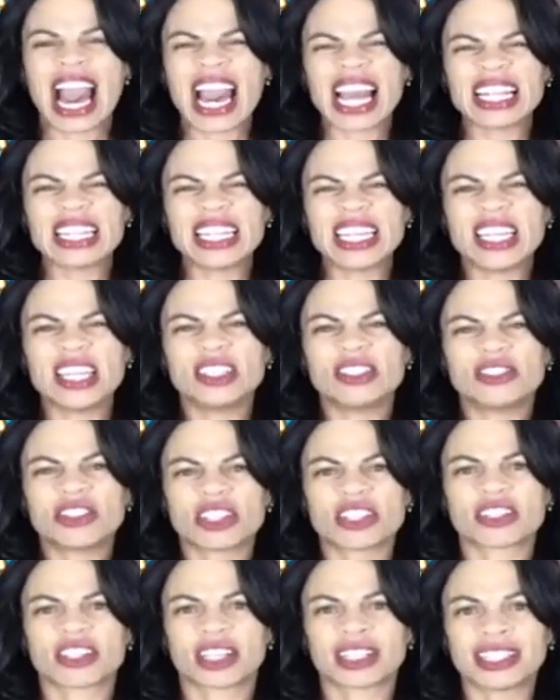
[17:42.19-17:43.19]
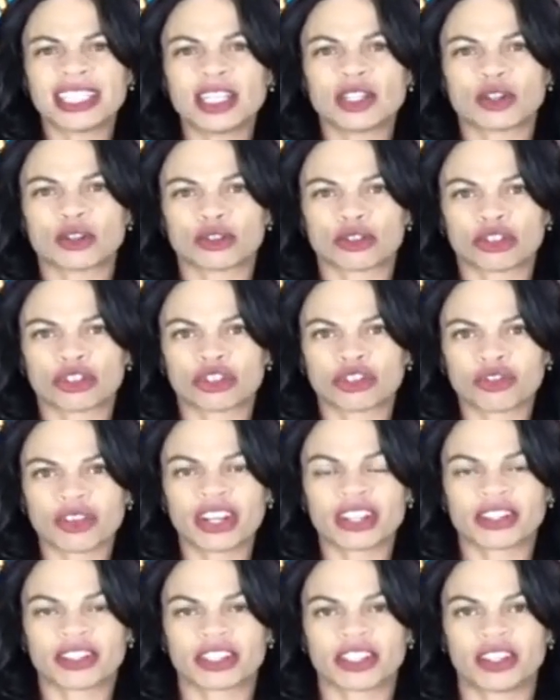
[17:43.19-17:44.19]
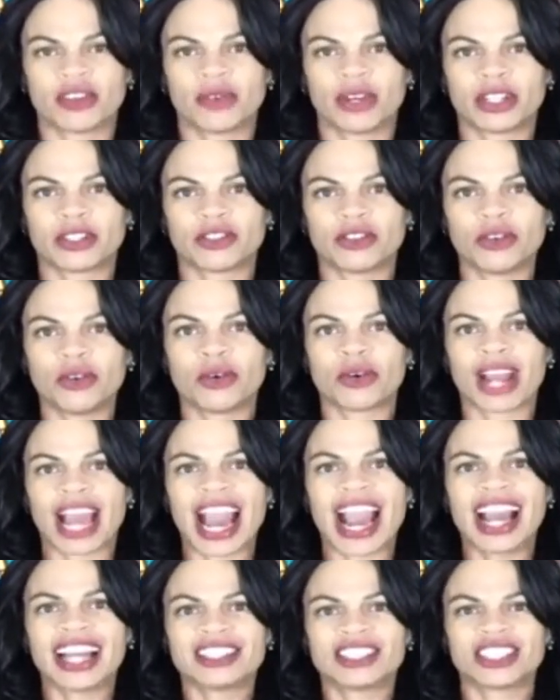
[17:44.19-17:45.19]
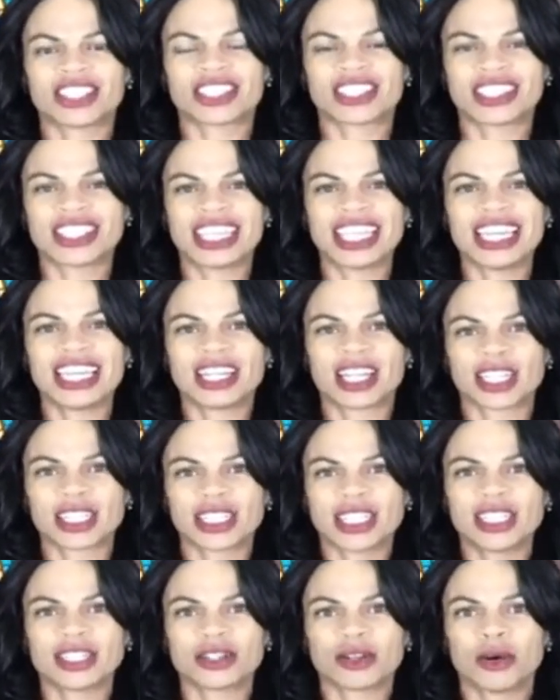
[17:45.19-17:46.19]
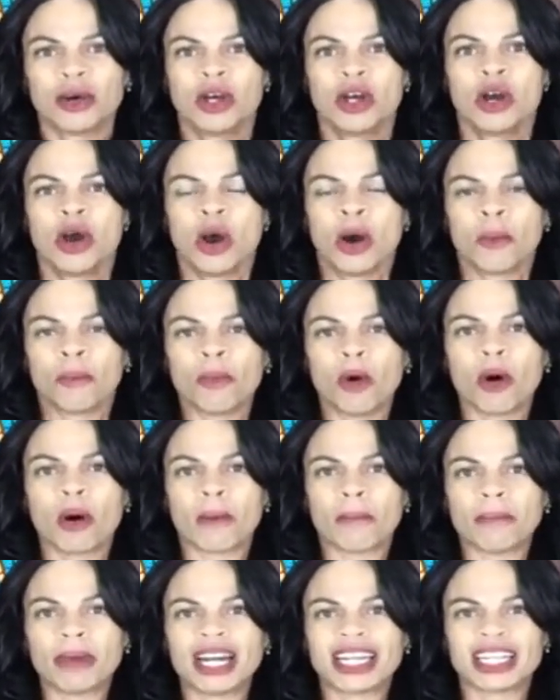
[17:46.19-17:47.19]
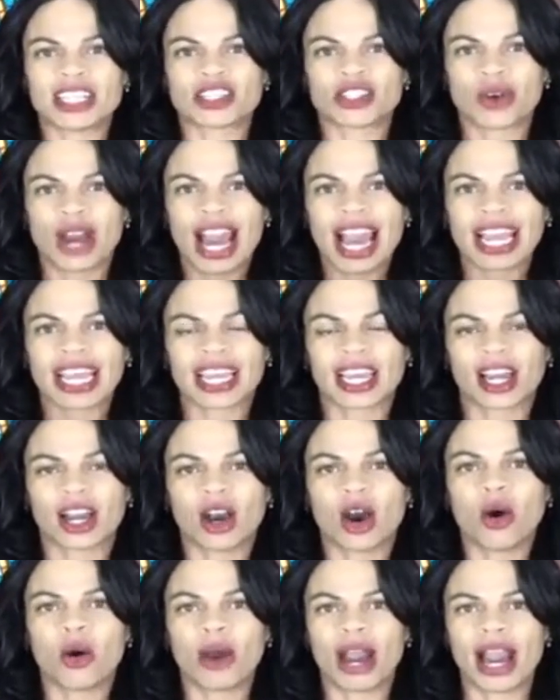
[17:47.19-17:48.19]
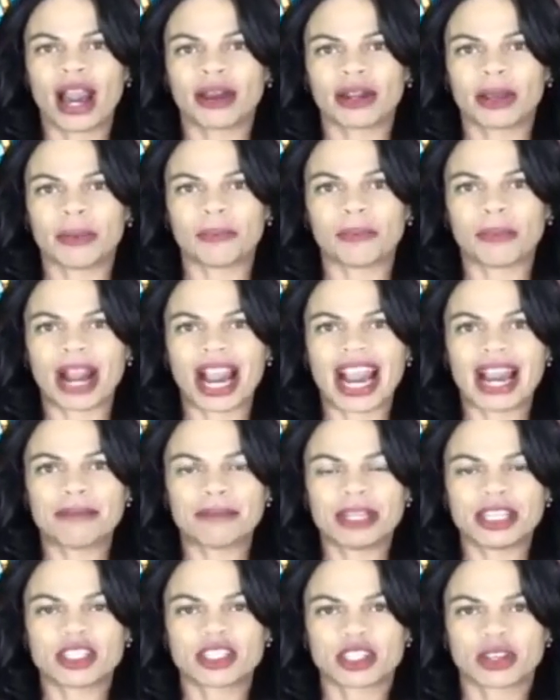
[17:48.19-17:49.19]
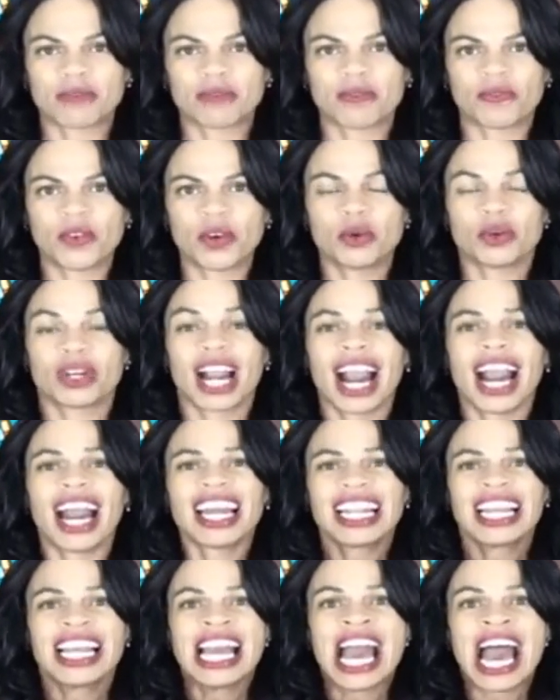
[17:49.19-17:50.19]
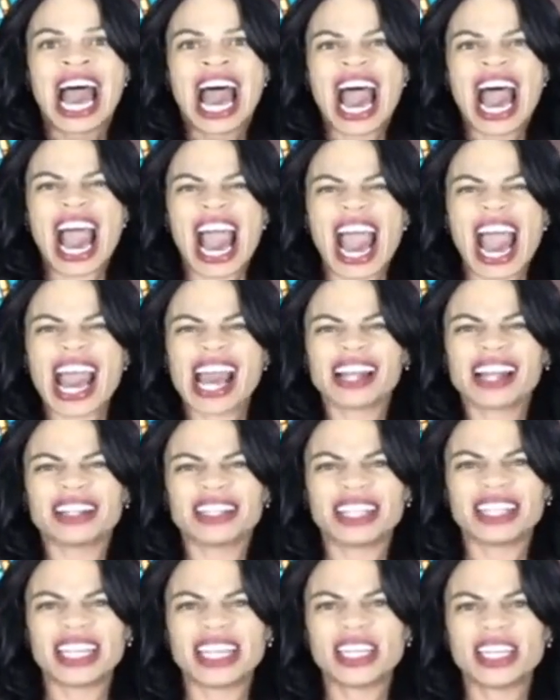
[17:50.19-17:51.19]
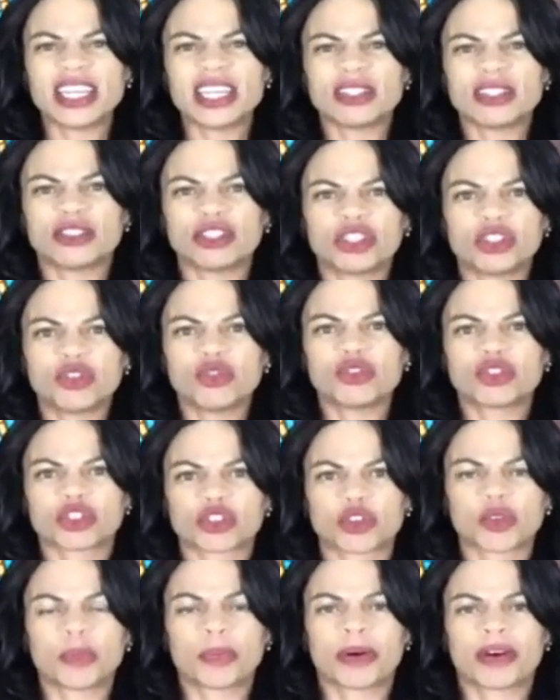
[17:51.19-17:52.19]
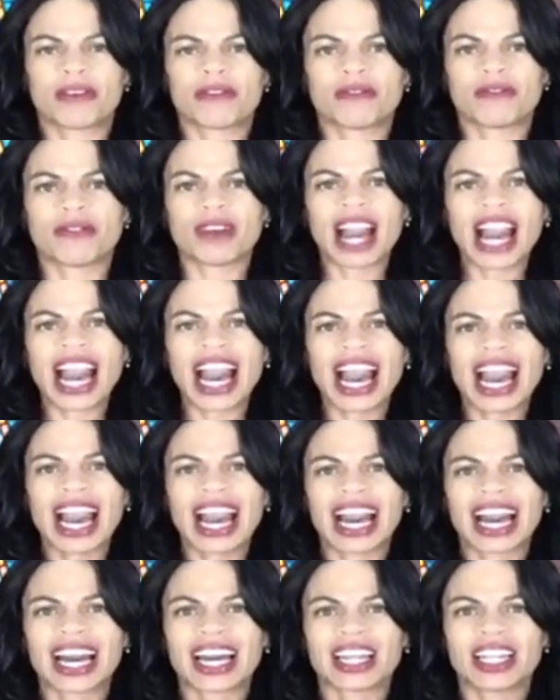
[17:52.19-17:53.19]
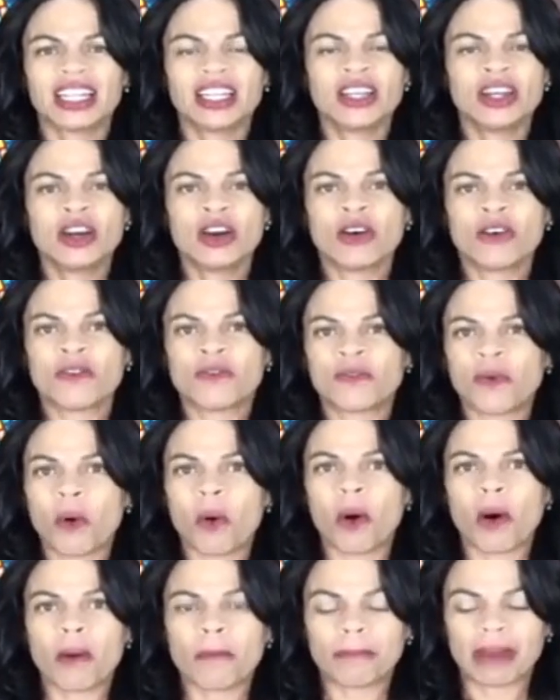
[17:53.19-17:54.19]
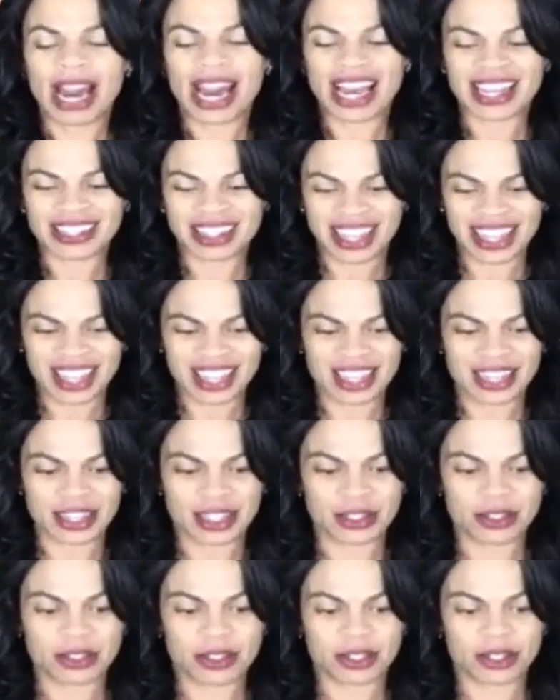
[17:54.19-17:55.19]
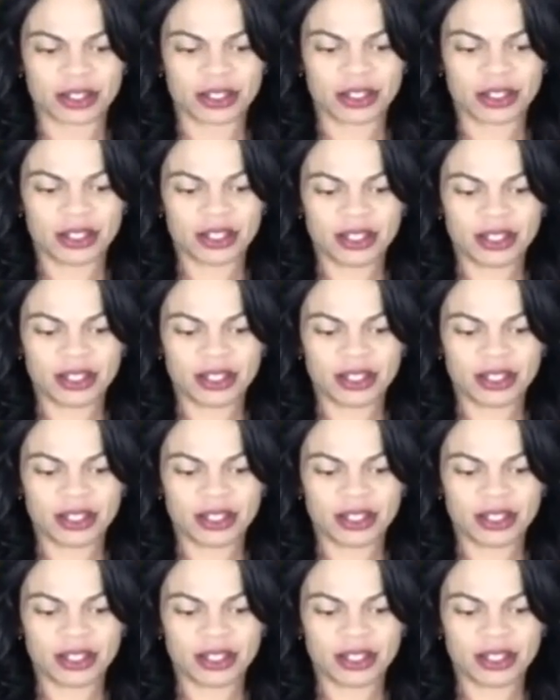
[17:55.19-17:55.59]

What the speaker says: I need just a little strength to endure. I just need a little more money so I can go out and buy me some food. God, I need you to provide for my needs.